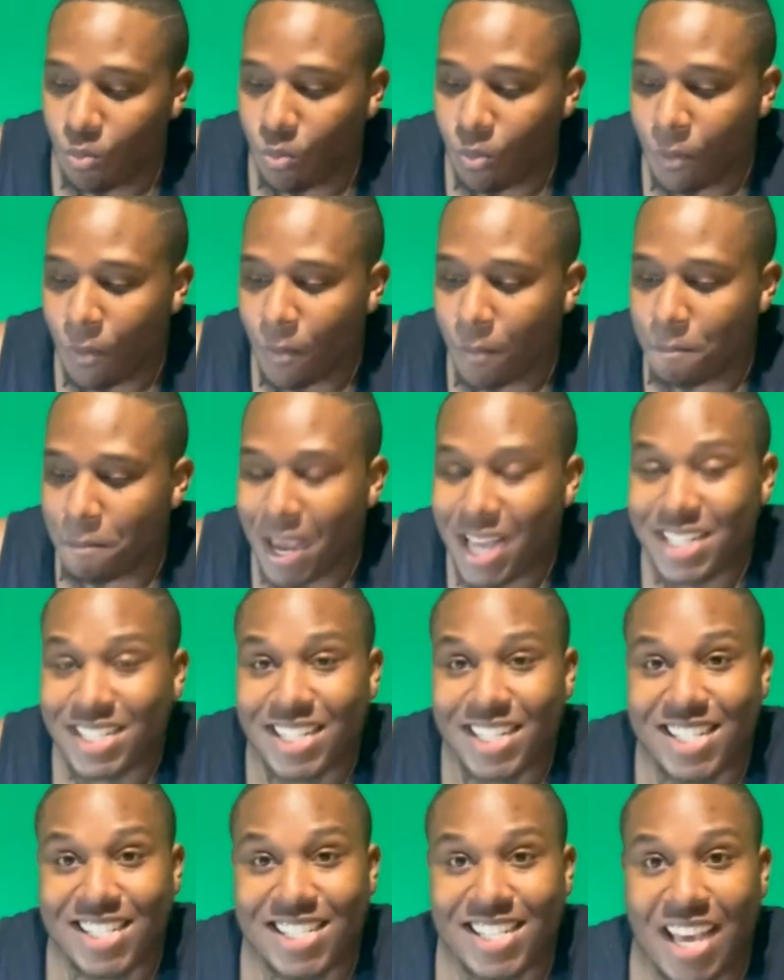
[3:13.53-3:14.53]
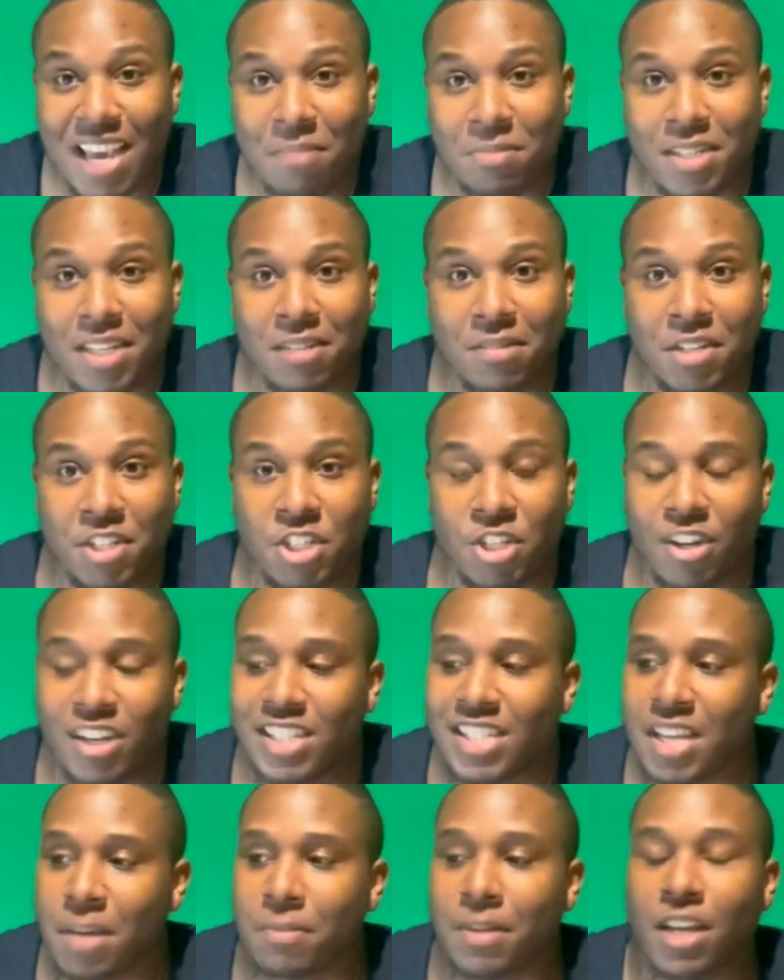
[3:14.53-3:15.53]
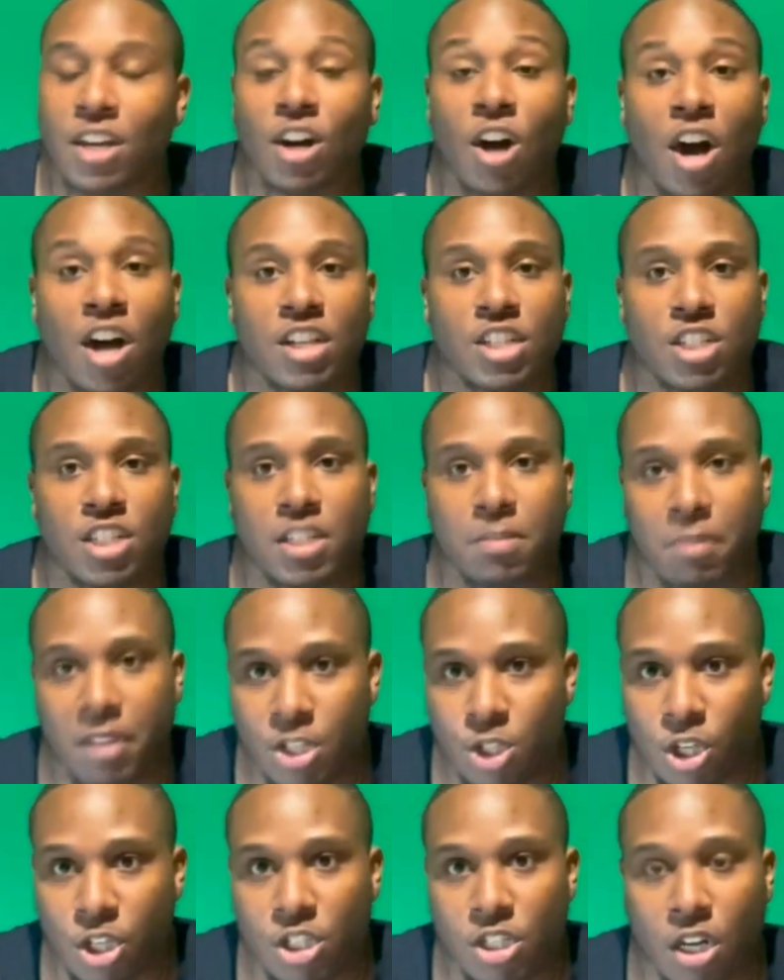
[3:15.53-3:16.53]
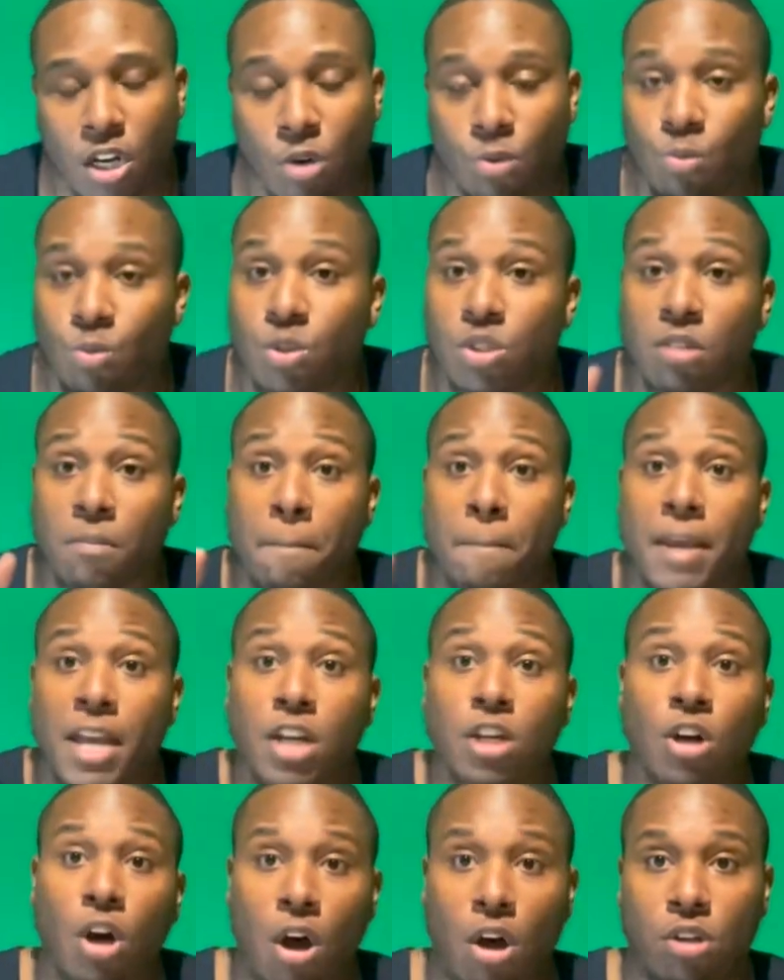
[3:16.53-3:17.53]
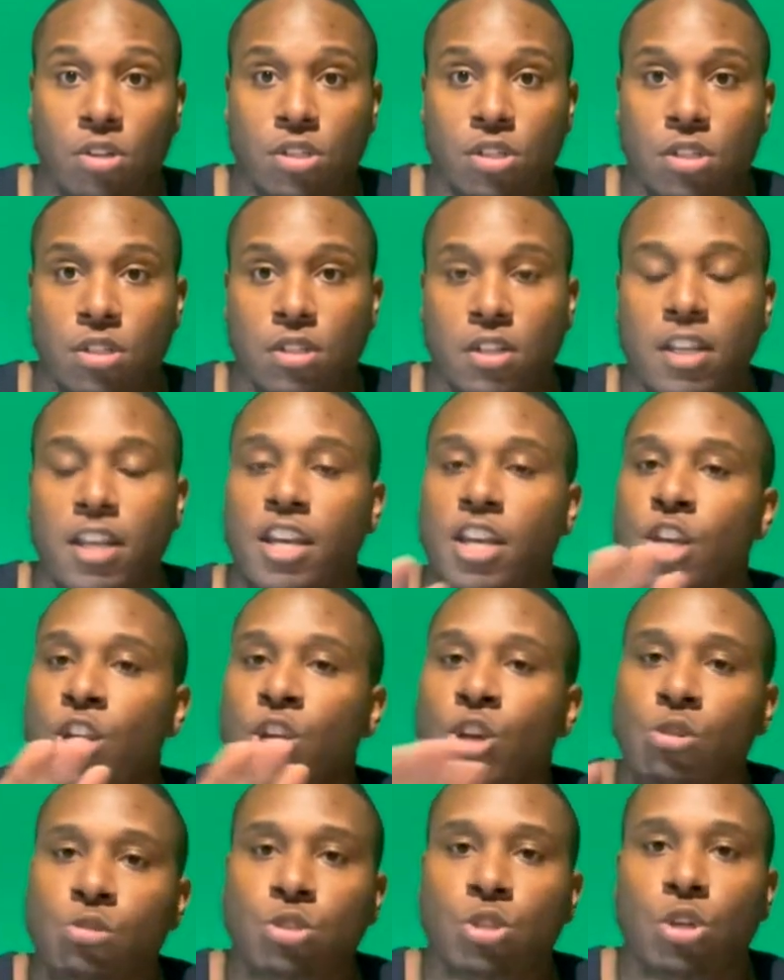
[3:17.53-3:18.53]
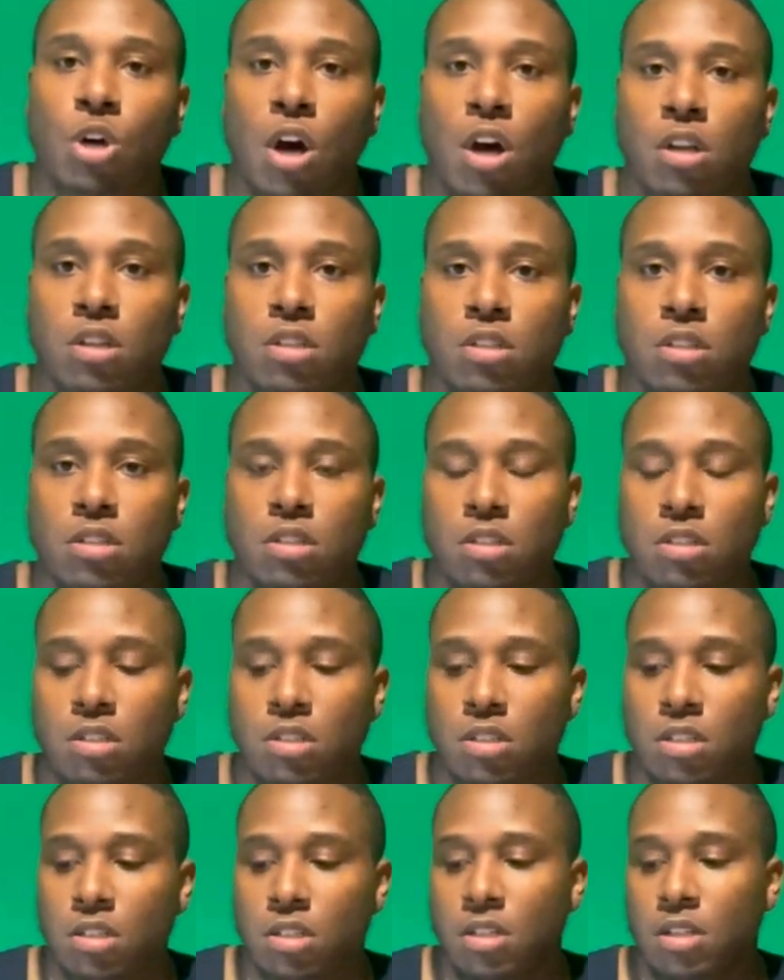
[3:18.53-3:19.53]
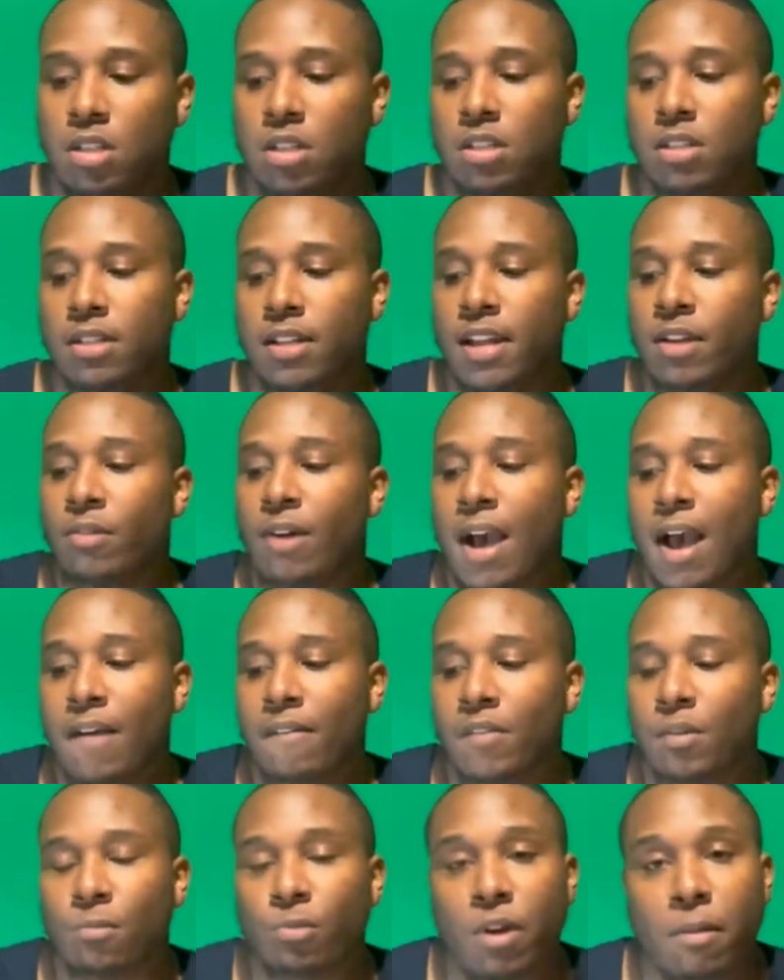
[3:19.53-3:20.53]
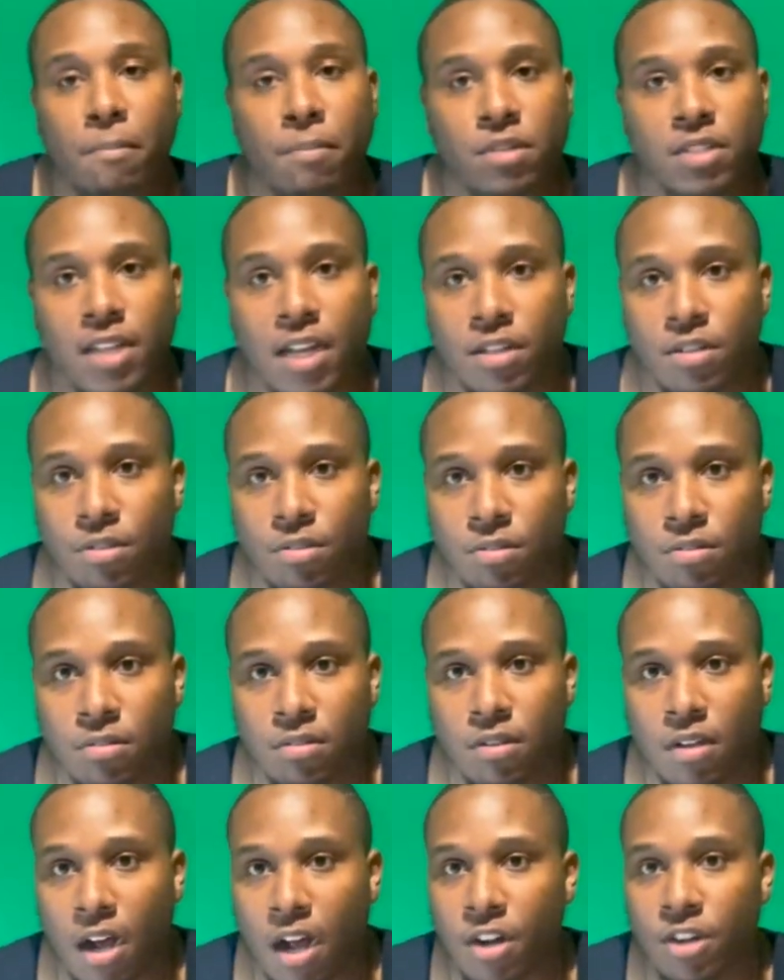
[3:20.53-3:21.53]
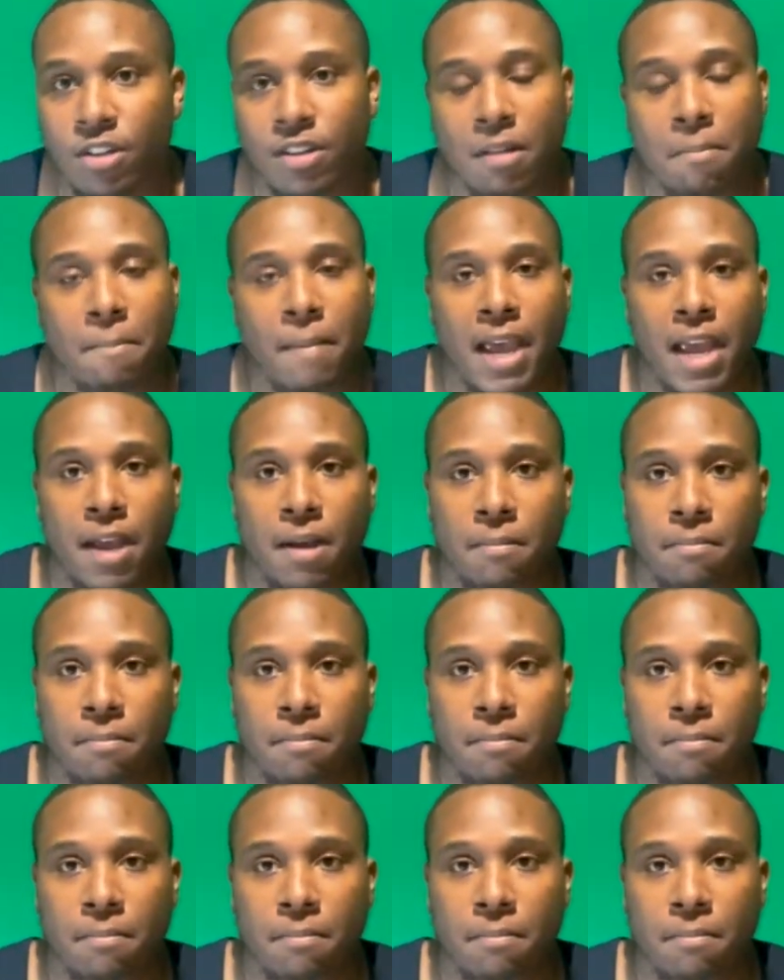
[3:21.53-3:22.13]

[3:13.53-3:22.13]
Basically the same team this year, except they lost to PJ Tucker. It was a big loss. Huge loss. They don't have a rim protector other than Bam.